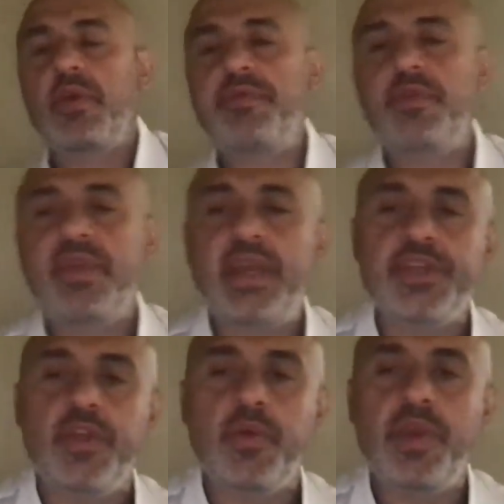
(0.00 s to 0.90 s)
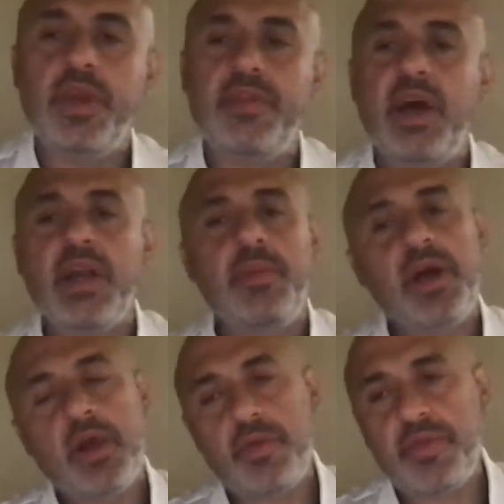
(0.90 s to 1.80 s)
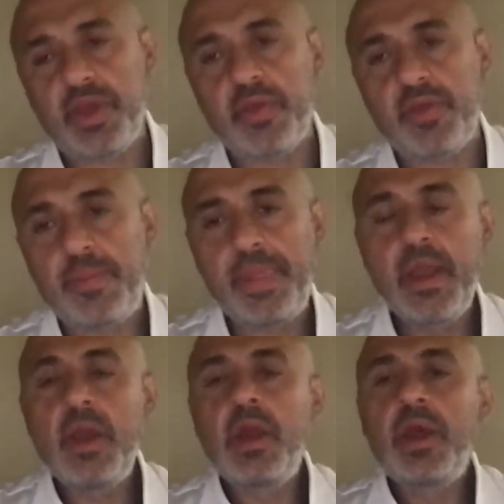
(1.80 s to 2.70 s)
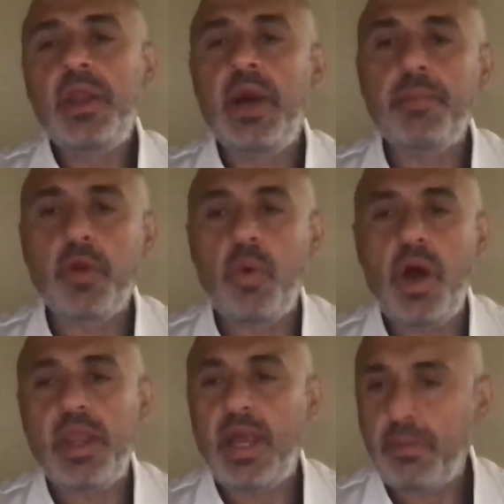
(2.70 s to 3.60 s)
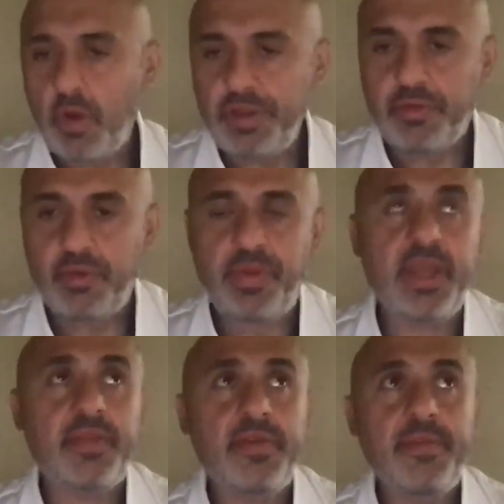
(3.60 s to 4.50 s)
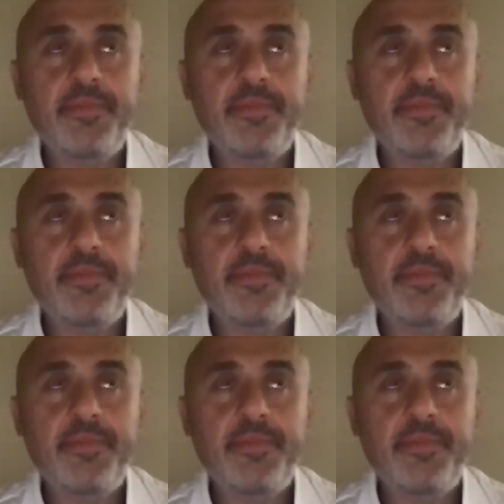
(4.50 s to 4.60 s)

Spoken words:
the refutation, so we can talk about other things. Number one, I'm going to repeat.